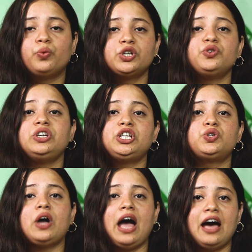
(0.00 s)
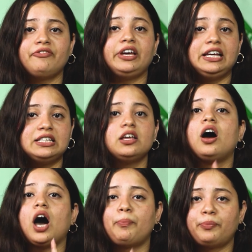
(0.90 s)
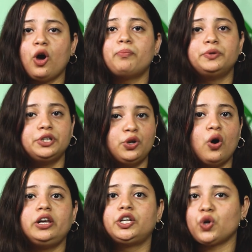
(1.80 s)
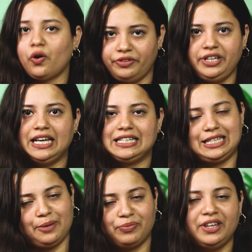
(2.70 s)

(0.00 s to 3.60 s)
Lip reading: what you need to have is a proper knowledge of DSA.